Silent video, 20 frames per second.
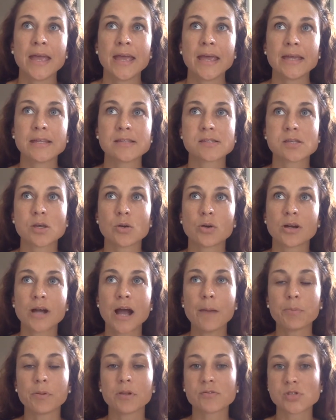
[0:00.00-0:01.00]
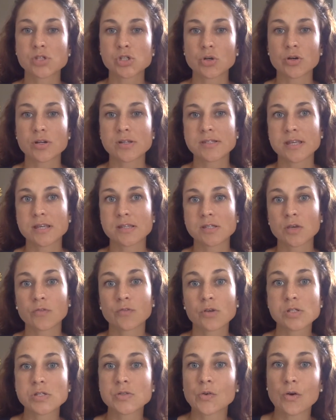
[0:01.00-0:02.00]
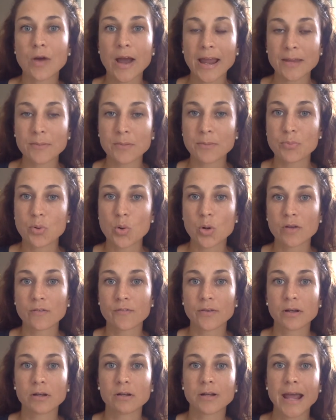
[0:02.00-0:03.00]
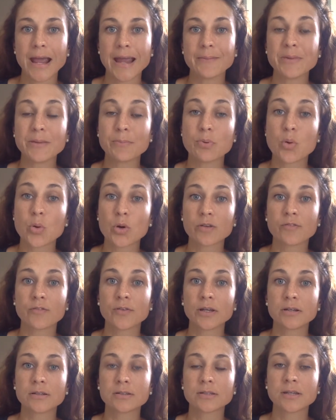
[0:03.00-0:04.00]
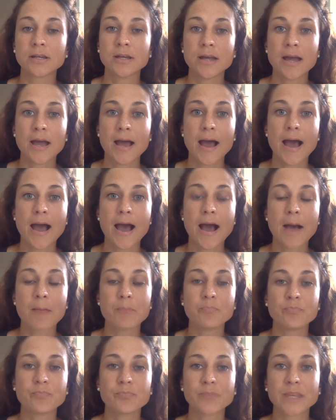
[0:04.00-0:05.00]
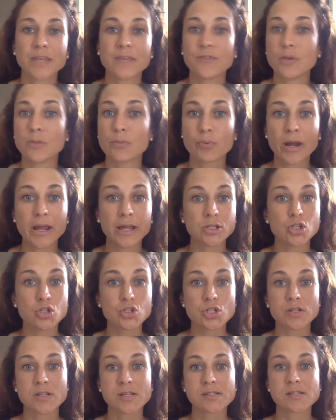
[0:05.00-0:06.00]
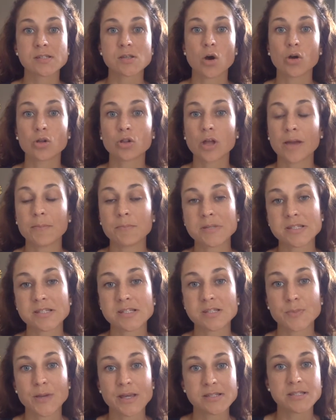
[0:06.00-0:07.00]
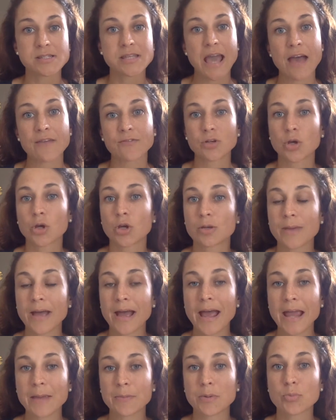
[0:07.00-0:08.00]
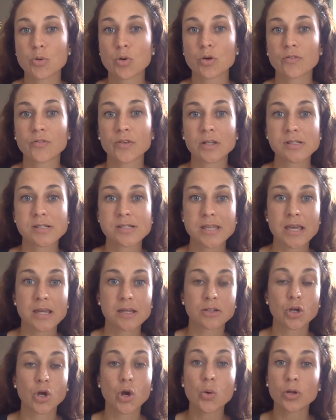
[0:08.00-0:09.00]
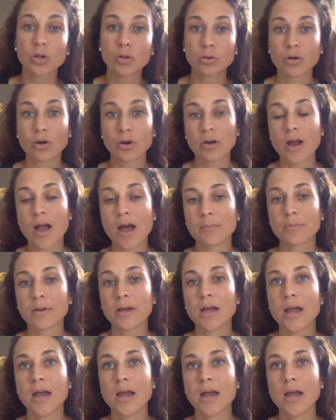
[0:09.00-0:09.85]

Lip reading: And so a couple of stories there. So first of all, Amy Porterfield. Amy Porterfield, if you're brand new to this online business space and you haven't heard about Amy Porterfield as yet, go and look her up.